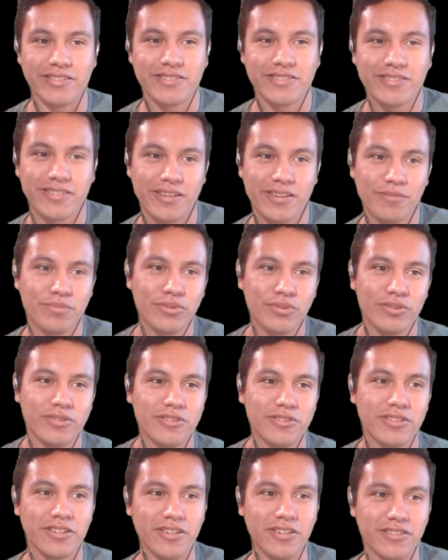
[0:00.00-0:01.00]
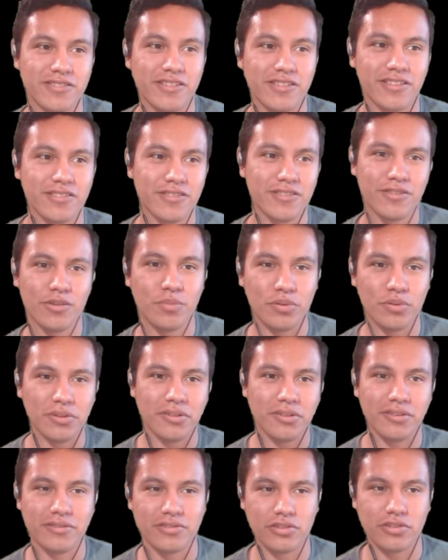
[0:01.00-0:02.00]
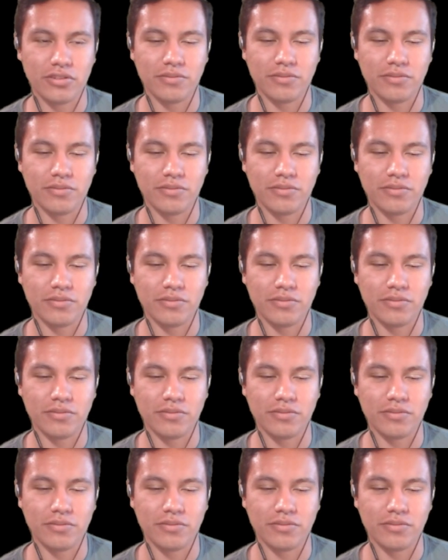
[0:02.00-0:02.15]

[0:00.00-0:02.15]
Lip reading: Istanbul, Constantinople.